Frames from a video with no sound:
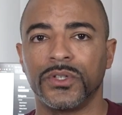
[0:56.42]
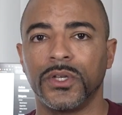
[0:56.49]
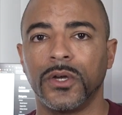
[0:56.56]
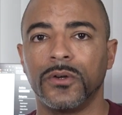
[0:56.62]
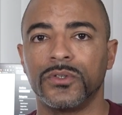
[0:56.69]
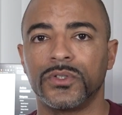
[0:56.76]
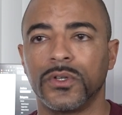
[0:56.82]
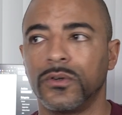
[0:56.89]

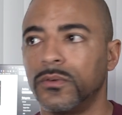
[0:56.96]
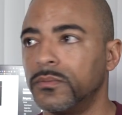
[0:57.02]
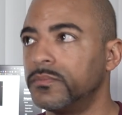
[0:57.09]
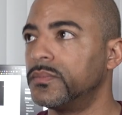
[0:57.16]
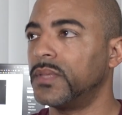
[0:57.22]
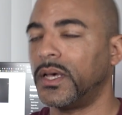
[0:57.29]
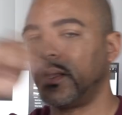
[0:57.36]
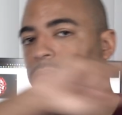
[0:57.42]
ago, so
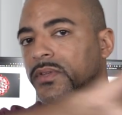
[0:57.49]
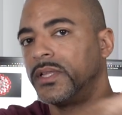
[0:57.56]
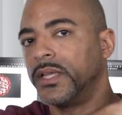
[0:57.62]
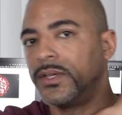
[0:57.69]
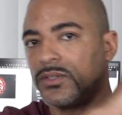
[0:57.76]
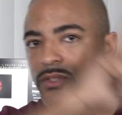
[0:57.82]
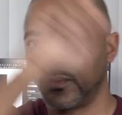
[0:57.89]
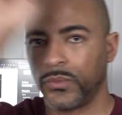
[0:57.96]
I'll have a
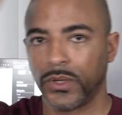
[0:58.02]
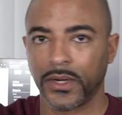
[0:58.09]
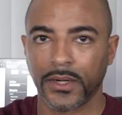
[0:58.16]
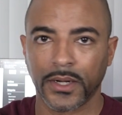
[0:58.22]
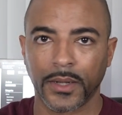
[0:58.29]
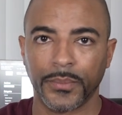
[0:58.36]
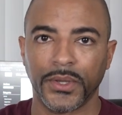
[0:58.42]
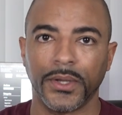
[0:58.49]
link
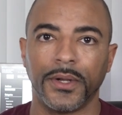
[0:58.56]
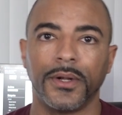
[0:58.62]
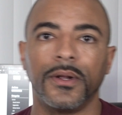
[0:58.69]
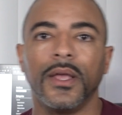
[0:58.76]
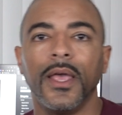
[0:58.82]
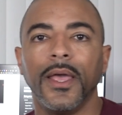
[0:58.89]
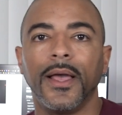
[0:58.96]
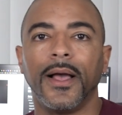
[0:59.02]
somewhere up here.
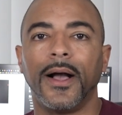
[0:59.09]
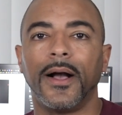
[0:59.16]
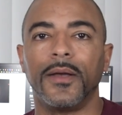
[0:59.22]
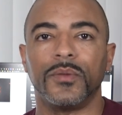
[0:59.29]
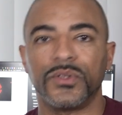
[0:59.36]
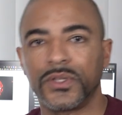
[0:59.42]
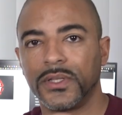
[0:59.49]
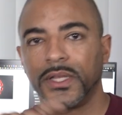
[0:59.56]

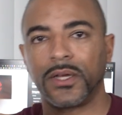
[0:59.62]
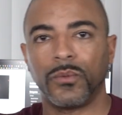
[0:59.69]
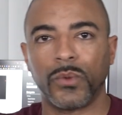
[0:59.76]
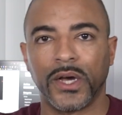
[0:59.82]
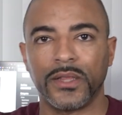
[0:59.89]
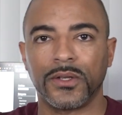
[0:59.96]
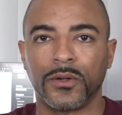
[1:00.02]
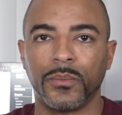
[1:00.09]
You'll see like a
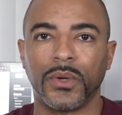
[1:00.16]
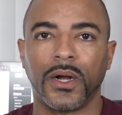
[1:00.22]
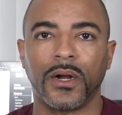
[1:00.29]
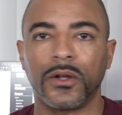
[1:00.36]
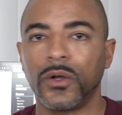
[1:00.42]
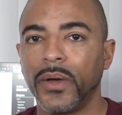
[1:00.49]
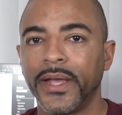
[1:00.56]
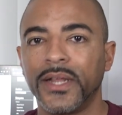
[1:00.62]
white little
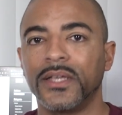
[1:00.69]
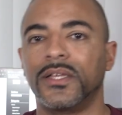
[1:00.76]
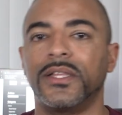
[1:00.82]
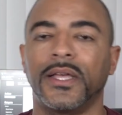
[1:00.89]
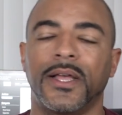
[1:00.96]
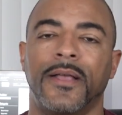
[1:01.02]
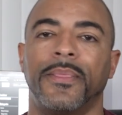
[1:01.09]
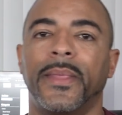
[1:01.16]
bar. Go ahead and
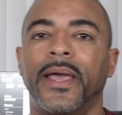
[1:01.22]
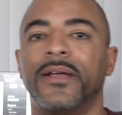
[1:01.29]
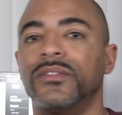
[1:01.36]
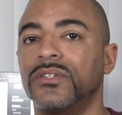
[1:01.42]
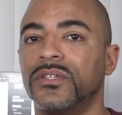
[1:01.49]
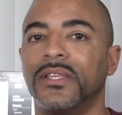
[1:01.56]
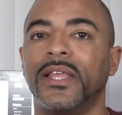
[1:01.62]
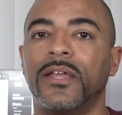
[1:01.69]
click on
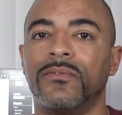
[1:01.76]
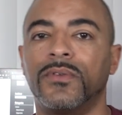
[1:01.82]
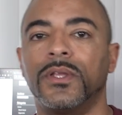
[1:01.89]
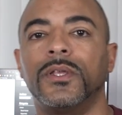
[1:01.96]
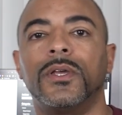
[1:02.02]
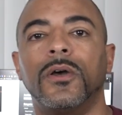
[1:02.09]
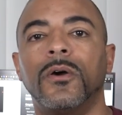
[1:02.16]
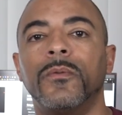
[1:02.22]
that, see that
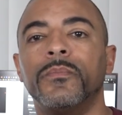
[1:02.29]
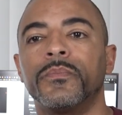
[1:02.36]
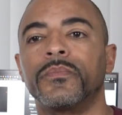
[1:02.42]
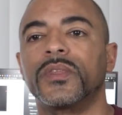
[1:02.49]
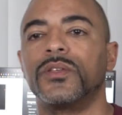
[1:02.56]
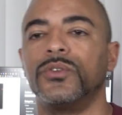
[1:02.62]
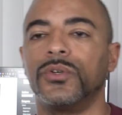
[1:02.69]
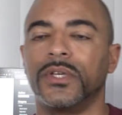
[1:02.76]
video.
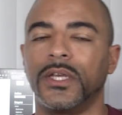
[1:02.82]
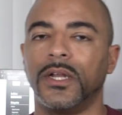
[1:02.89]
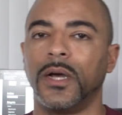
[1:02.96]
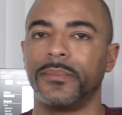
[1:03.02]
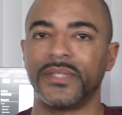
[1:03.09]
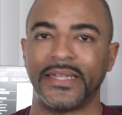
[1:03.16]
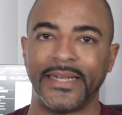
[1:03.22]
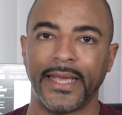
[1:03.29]
You'll get
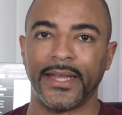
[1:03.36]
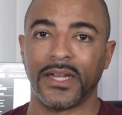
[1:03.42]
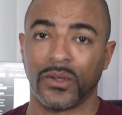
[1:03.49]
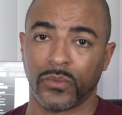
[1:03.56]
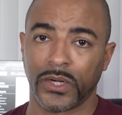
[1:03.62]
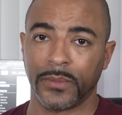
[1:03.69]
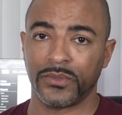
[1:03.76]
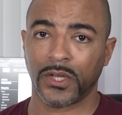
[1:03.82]
up to date on what I'm